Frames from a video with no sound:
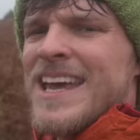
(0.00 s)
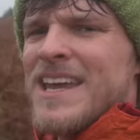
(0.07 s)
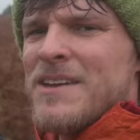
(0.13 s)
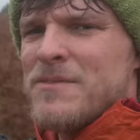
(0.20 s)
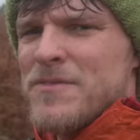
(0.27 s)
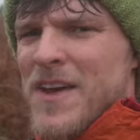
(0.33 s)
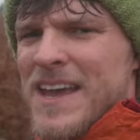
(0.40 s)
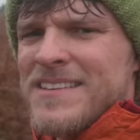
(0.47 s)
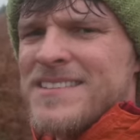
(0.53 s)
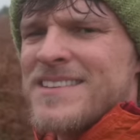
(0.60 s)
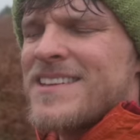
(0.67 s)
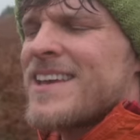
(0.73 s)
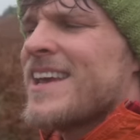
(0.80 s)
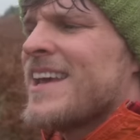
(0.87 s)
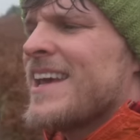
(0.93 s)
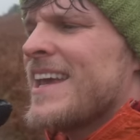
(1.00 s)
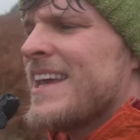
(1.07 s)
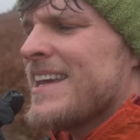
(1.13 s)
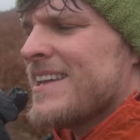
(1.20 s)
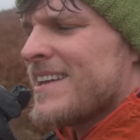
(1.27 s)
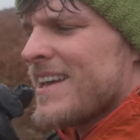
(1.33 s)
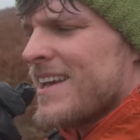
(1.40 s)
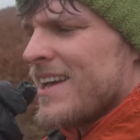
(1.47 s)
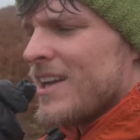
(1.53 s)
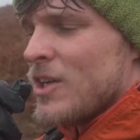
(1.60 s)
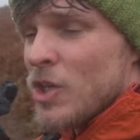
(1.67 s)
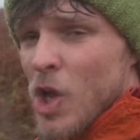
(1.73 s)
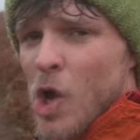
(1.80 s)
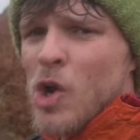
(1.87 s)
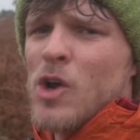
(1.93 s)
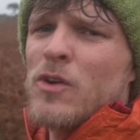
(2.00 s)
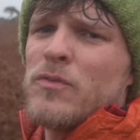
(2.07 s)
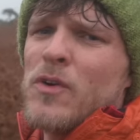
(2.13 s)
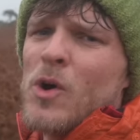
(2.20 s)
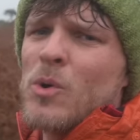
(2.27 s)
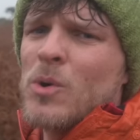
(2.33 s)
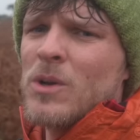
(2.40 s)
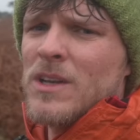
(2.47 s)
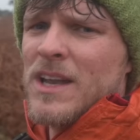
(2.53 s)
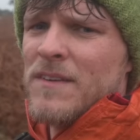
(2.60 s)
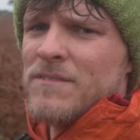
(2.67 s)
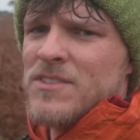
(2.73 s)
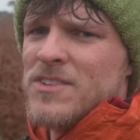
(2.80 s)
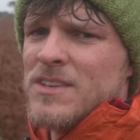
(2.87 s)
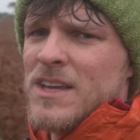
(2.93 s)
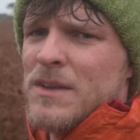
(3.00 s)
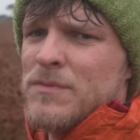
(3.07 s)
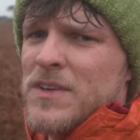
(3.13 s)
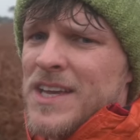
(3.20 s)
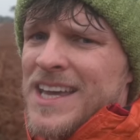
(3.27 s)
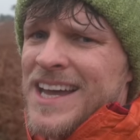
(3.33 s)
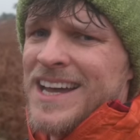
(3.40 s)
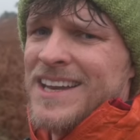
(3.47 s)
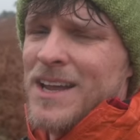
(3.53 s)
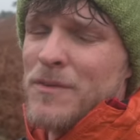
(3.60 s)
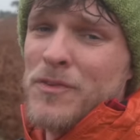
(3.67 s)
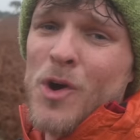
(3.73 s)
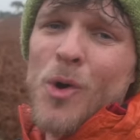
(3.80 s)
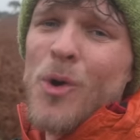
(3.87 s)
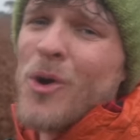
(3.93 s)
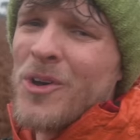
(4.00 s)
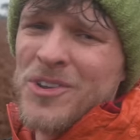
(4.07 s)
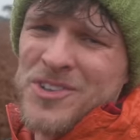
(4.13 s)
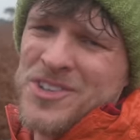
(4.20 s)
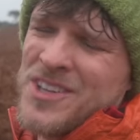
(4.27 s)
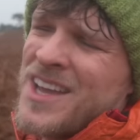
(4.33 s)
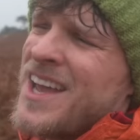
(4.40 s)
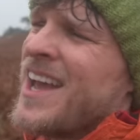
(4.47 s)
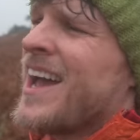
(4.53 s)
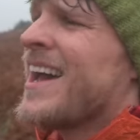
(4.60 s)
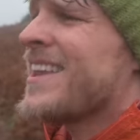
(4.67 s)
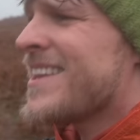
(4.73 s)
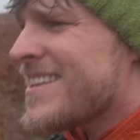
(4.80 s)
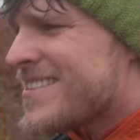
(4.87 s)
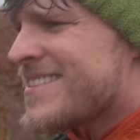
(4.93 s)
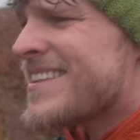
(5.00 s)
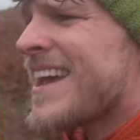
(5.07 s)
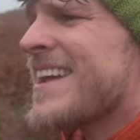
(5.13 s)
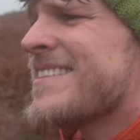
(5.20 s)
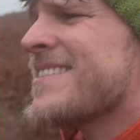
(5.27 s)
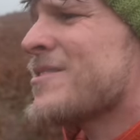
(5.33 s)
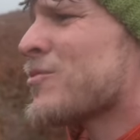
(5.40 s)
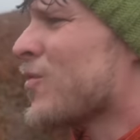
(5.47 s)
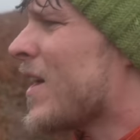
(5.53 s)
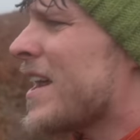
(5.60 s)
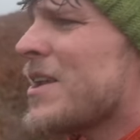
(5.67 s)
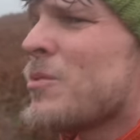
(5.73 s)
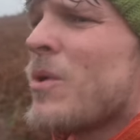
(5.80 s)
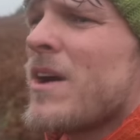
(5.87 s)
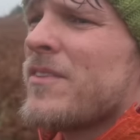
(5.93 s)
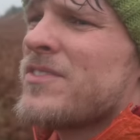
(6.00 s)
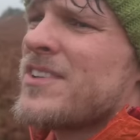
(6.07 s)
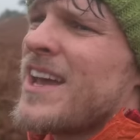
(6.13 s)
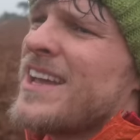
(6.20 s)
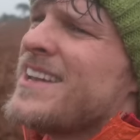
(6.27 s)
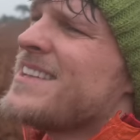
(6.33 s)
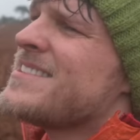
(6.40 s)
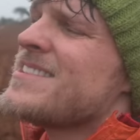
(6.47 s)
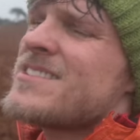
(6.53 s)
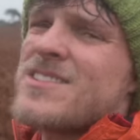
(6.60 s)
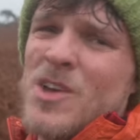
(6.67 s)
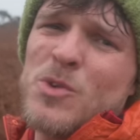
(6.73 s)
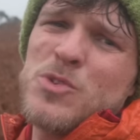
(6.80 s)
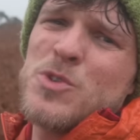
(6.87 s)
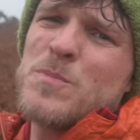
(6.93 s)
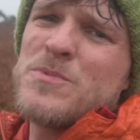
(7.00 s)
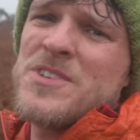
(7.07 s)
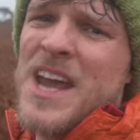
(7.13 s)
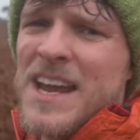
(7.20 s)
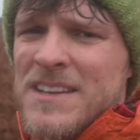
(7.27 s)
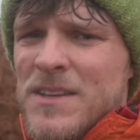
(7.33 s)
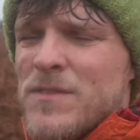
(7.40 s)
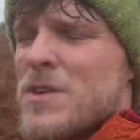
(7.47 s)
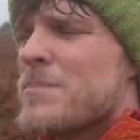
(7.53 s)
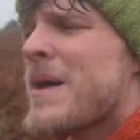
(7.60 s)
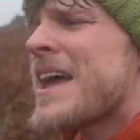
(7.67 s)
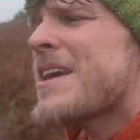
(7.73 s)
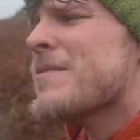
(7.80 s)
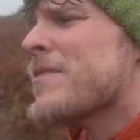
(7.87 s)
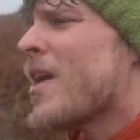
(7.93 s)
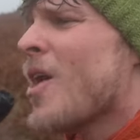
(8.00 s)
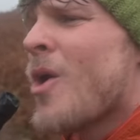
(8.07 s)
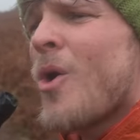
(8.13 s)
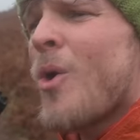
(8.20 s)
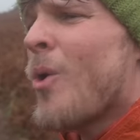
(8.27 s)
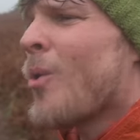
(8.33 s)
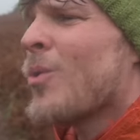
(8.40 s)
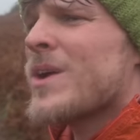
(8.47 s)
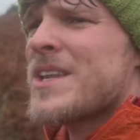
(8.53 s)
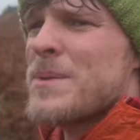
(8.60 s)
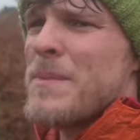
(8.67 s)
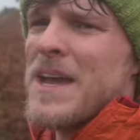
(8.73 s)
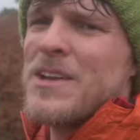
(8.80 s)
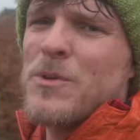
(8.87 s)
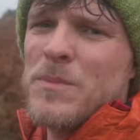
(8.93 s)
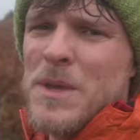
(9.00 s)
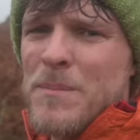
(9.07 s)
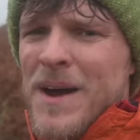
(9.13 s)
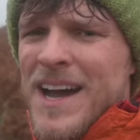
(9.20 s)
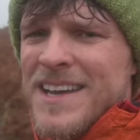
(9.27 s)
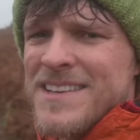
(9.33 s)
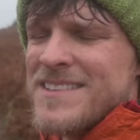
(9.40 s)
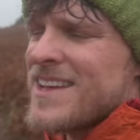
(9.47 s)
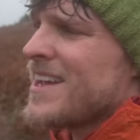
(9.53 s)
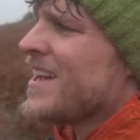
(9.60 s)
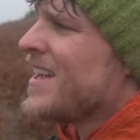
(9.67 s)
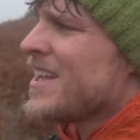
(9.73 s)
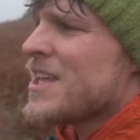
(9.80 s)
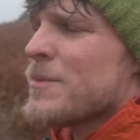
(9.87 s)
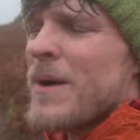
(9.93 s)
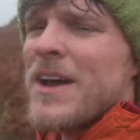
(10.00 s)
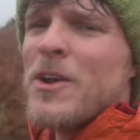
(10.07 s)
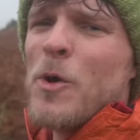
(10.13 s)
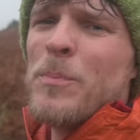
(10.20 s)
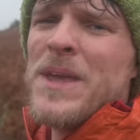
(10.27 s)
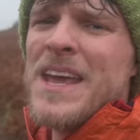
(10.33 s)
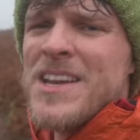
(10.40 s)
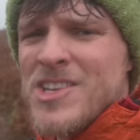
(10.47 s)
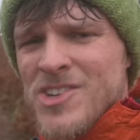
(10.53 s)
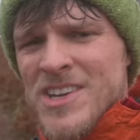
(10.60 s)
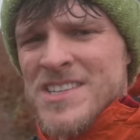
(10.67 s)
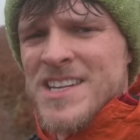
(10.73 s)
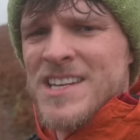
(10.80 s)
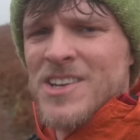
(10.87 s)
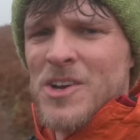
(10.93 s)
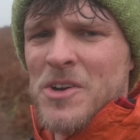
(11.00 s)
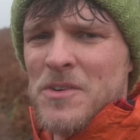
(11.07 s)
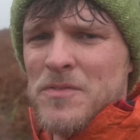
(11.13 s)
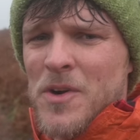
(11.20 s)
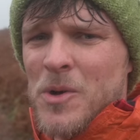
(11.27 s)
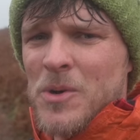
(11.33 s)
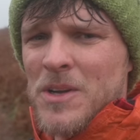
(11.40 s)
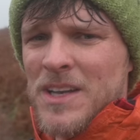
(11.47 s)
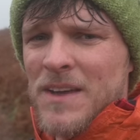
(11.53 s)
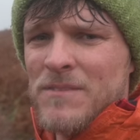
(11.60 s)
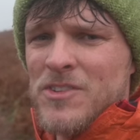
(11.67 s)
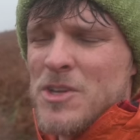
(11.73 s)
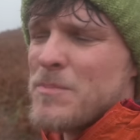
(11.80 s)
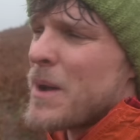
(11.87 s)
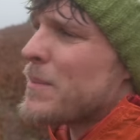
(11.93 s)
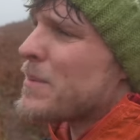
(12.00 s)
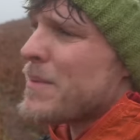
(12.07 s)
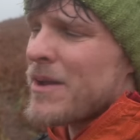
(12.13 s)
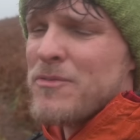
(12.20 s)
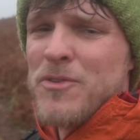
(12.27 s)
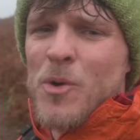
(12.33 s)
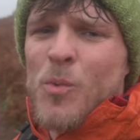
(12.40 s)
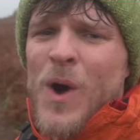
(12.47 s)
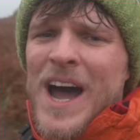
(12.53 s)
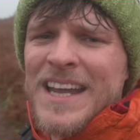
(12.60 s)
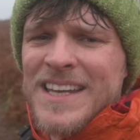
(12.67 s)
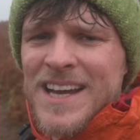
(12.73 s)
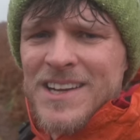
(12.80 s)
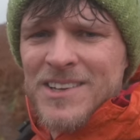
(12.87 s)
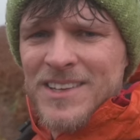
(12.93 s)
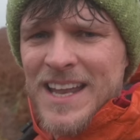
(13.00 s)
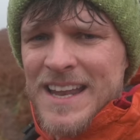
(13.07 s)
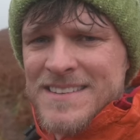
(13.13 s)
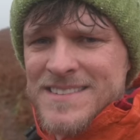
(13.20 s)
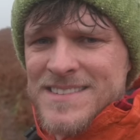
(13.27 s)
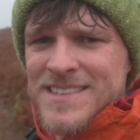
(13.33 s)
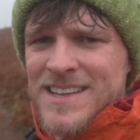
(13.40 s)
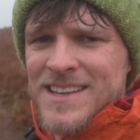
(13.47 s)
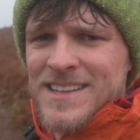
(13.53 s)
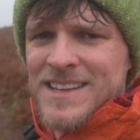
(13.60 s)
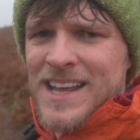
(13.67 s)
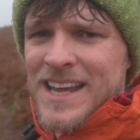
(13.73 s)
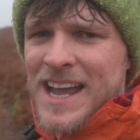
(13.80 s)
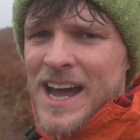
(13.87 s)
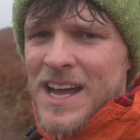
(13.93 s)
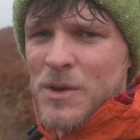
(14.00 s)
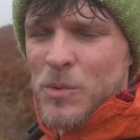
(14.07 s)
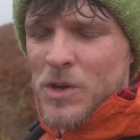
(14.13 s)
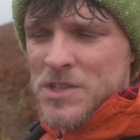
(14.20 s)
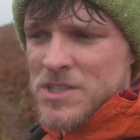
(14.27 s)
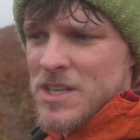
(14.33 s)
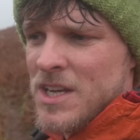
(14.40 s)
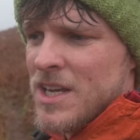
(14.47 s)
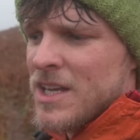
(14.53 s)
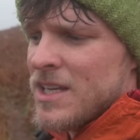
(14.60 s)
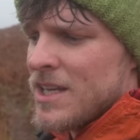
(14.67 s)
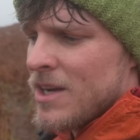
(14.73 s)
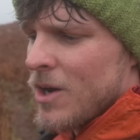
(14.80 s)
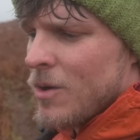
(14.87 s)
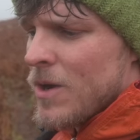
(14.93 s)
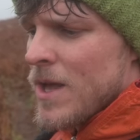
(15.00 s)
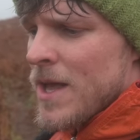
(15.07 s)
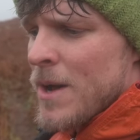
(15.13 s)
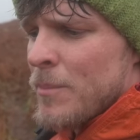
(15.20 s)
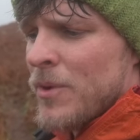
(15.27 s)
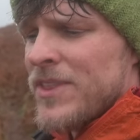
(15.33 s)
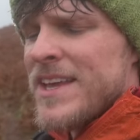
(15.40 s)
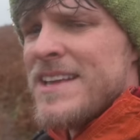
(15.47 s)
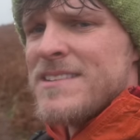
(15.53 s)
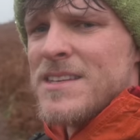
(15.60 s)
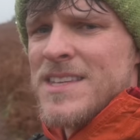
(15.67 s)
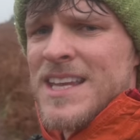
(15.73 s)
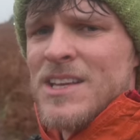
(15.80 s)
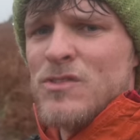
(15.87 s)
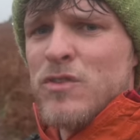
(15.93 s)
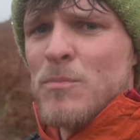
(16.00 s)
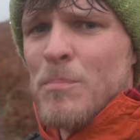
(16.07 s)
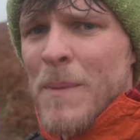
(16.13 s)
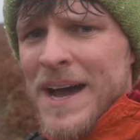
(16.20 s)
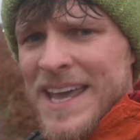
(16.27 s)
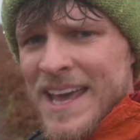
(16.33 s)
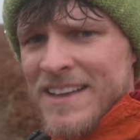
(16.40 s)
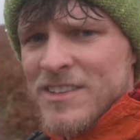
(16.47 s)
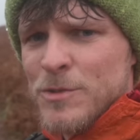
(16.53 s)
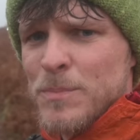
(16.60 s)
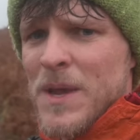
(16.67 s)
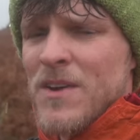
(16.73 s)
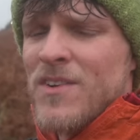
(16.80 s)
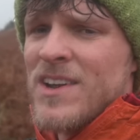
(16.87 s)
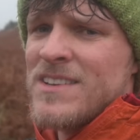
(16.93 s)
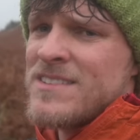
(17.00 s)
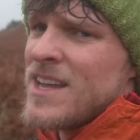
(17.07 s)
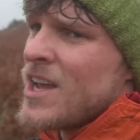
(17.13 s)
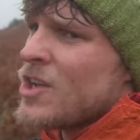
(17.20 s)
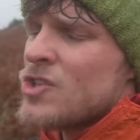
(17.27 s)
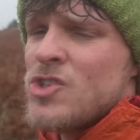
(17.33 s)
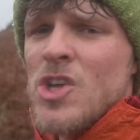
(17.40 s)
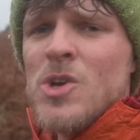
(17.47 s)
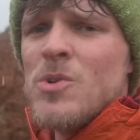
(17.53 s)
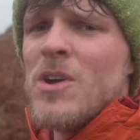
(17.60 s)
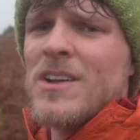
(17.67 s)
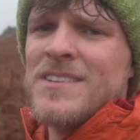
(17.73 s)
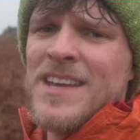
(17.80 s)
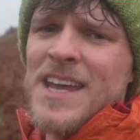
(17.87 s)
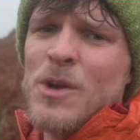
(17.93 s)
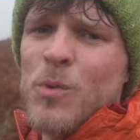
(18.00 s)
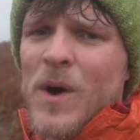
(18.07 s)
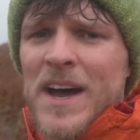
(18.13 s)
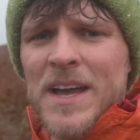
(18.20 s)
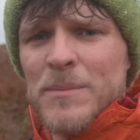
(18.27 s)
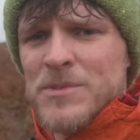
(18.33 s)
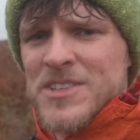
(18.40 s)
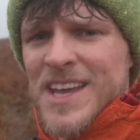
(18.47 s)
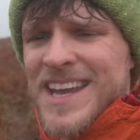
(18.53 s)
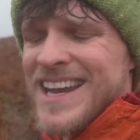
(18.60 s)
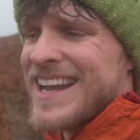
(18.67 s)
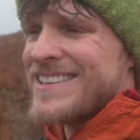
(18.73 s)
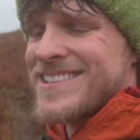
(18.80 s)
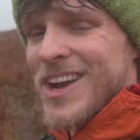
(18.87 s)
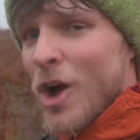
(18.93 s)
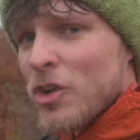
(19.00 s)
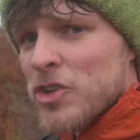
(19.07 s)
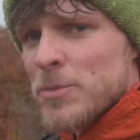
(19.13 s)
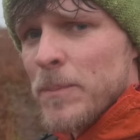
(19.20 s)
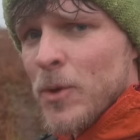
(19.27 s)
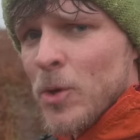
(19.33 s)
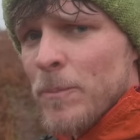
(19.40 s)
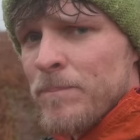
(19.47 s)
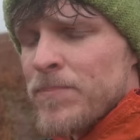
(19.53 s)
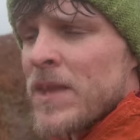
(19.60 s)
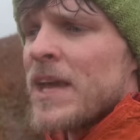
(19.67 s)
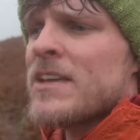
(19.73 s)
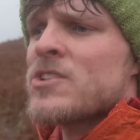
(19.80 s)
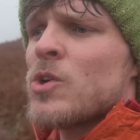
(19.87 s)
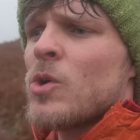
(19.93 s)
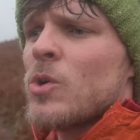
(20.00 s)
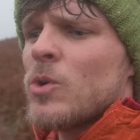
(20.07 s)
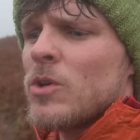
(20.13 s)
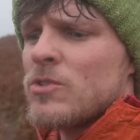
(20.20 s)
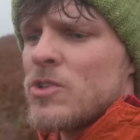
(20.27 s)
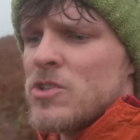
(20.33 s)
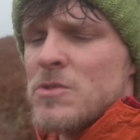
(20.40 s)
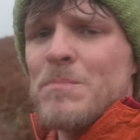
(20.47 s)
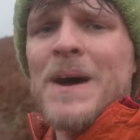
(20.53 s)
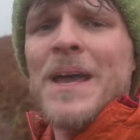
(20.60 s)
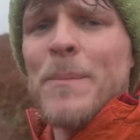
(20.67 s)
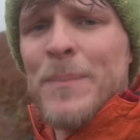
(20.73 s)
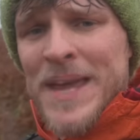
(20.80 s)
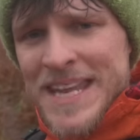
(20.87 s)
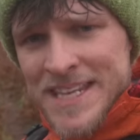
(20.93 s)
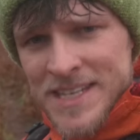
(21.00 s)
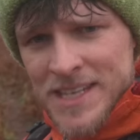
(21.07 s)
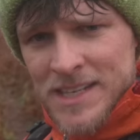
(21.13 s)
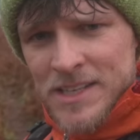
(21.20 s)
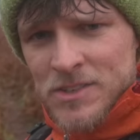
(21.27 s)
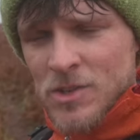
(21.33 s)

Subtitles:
Invest in longer focal lengths if you can. Of course, at this stage, it's really worth saying, this is so subjective. You may have already made up your mind. You might not be interested in longer focal lengths. You might be mad for a wide angle lens like I was, you know, but these are things from my experience. Do not take what I am saying as gospel. It's all just my opinion.